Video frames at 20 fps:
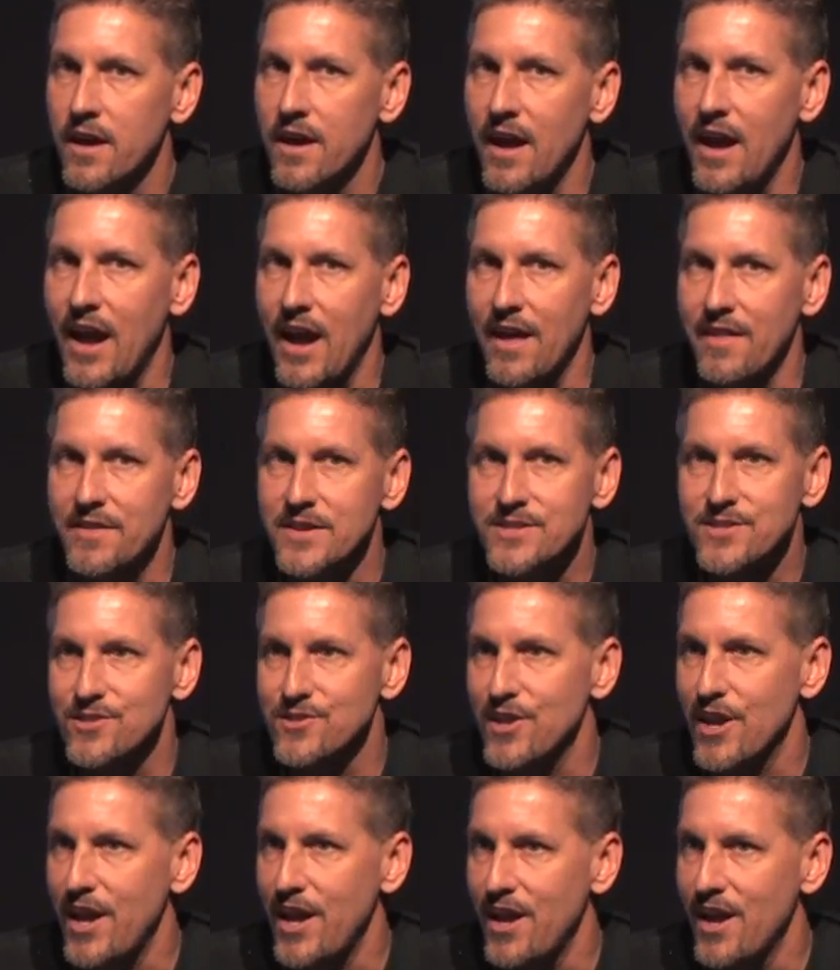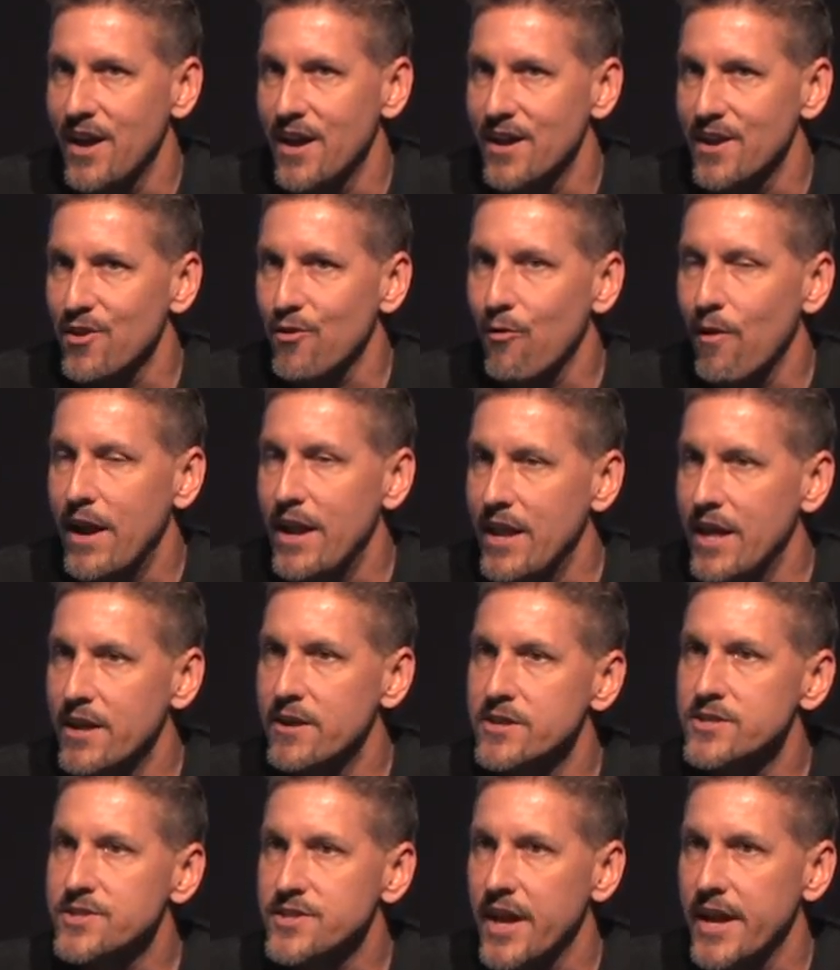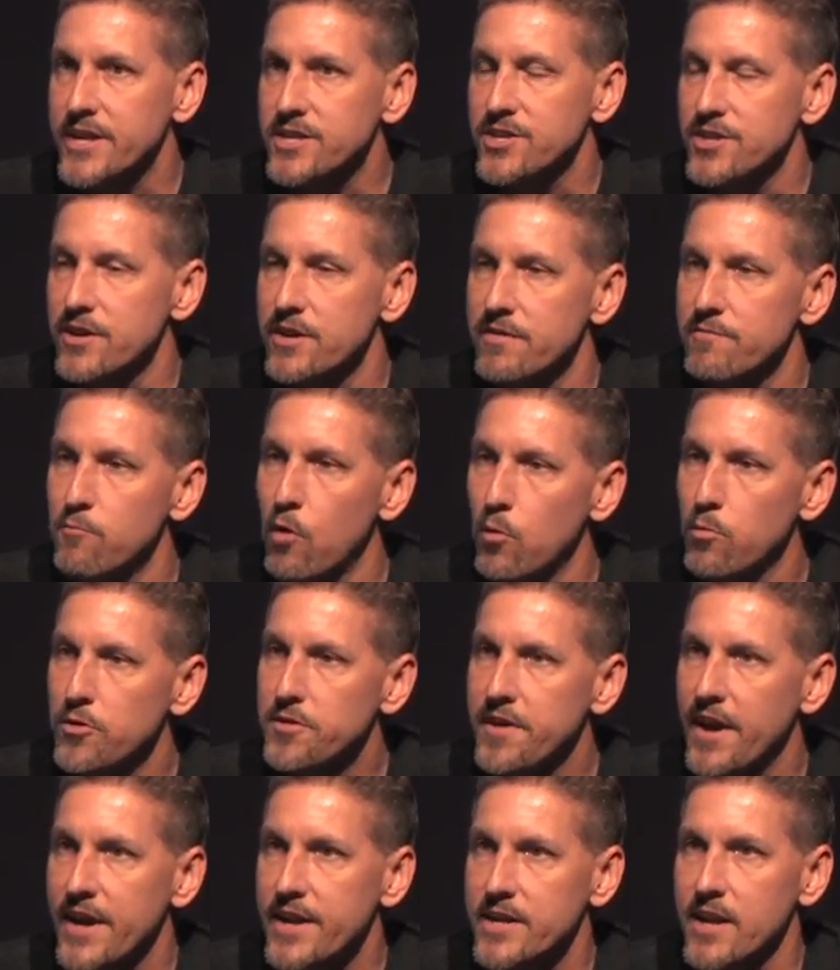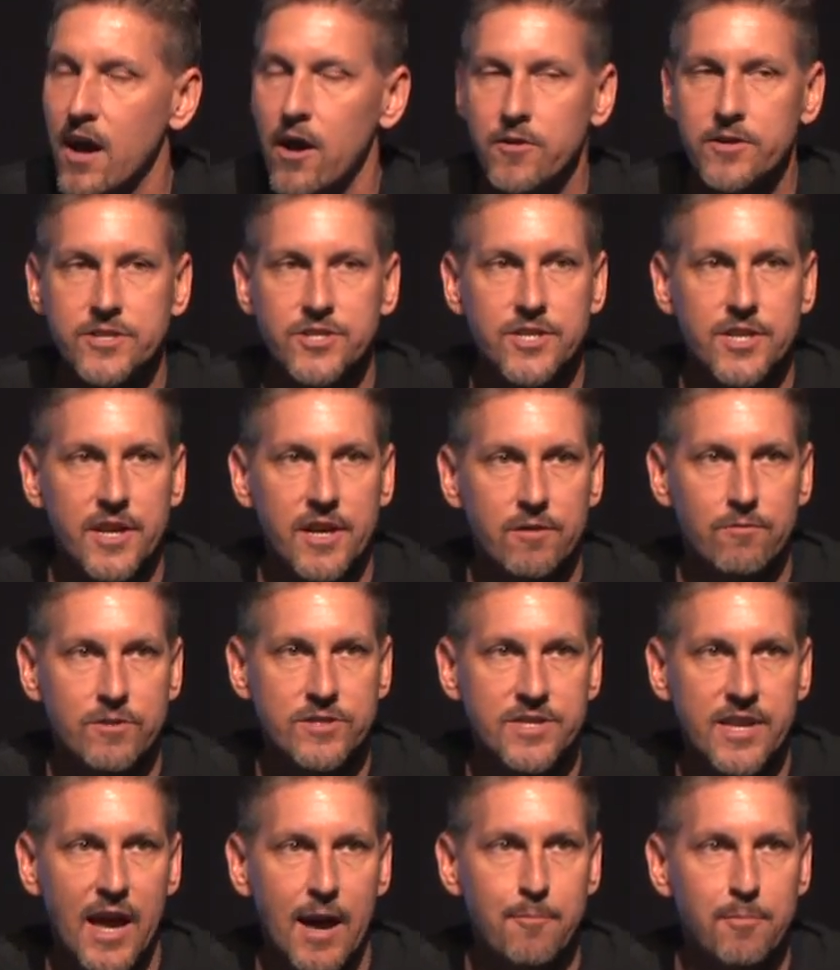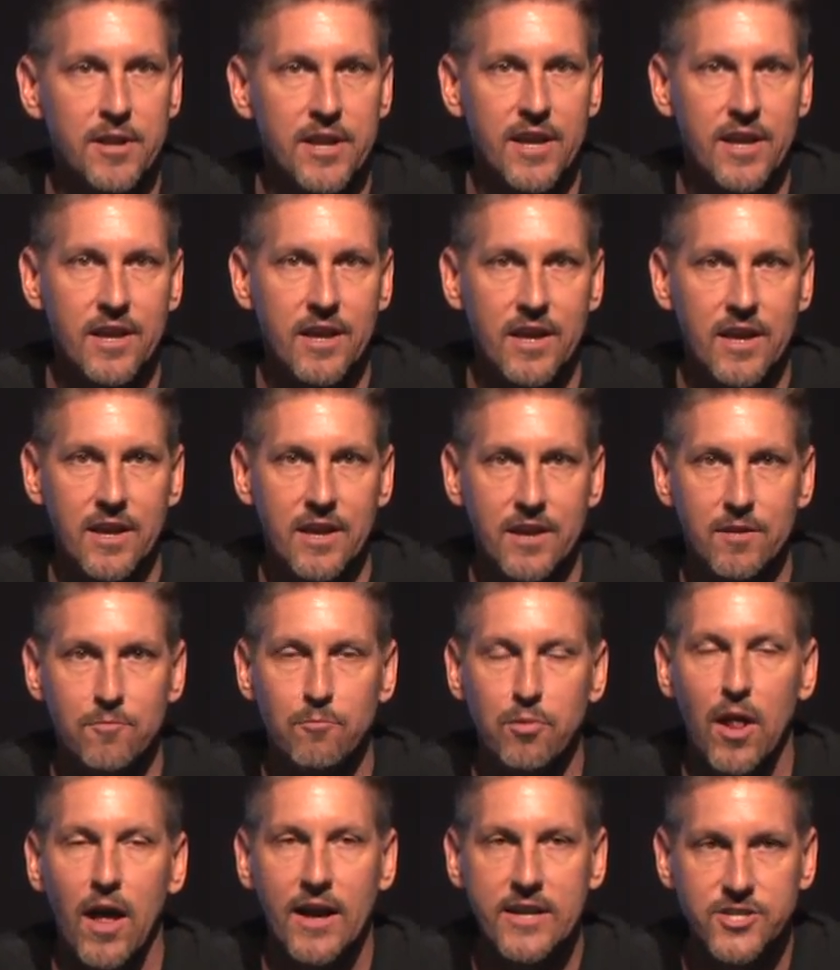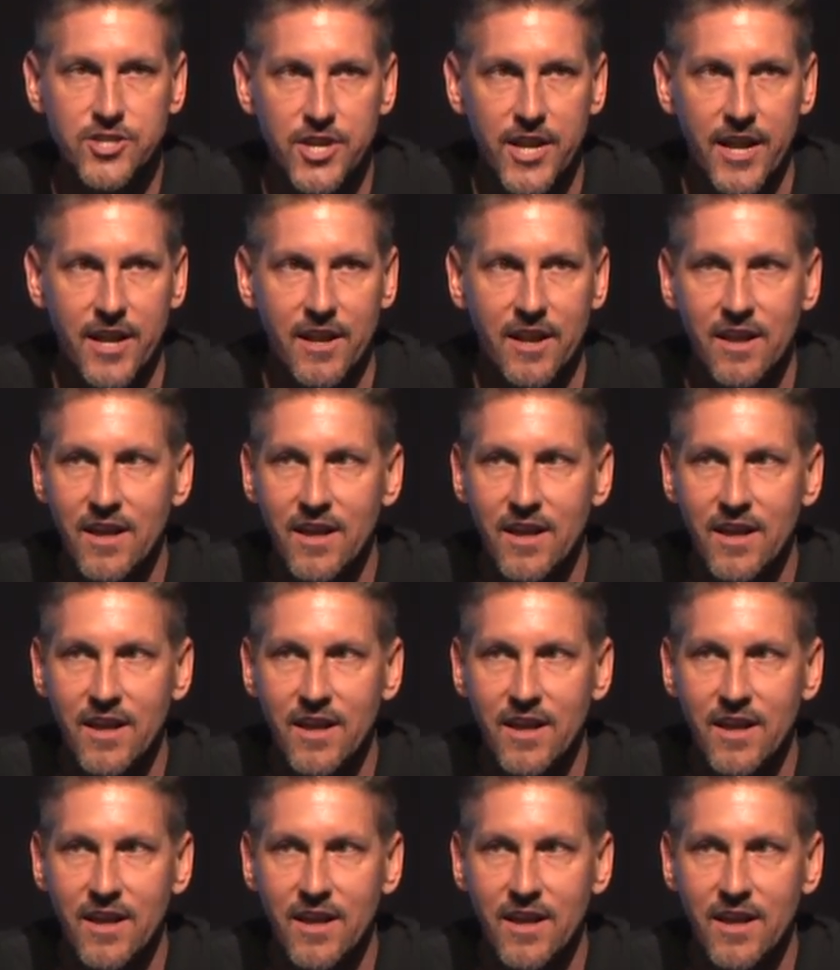And this is a great intersection of mobile technology and what's happening in blockchain